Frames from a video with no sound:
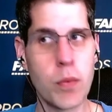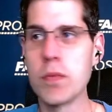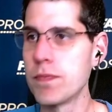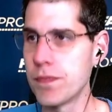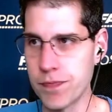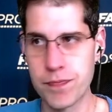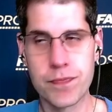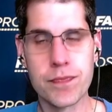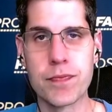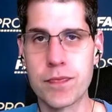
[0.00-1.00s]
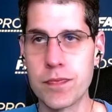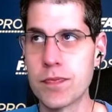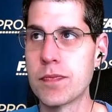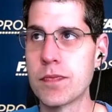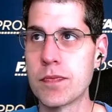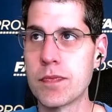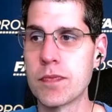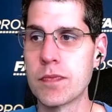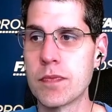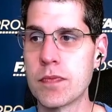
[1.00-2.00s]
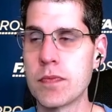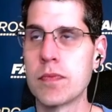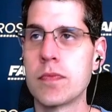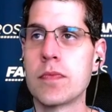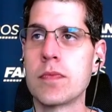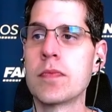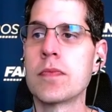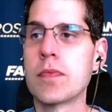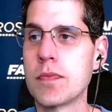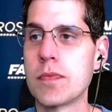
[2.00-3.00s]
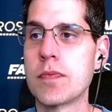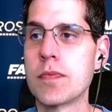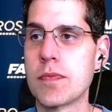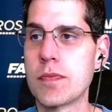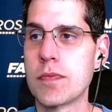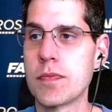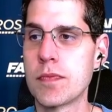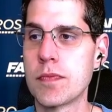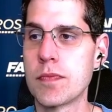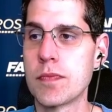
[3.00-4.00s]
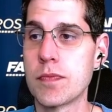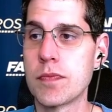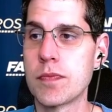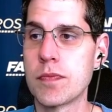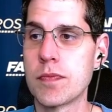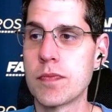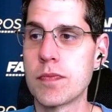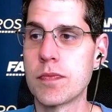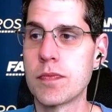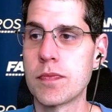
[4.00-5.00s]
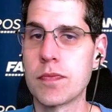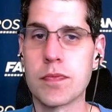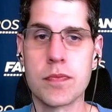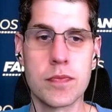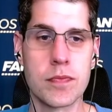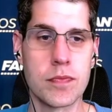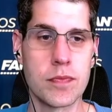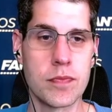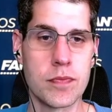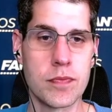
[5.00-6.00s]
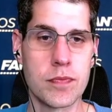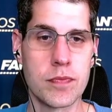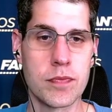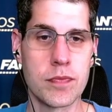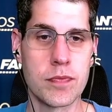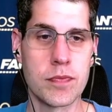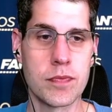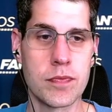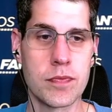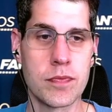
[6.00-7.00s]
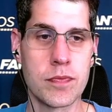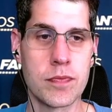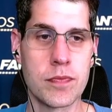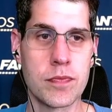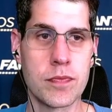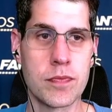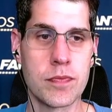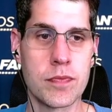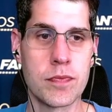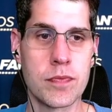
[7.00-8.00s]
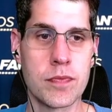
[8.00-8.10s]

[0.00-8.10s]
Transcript: (silent)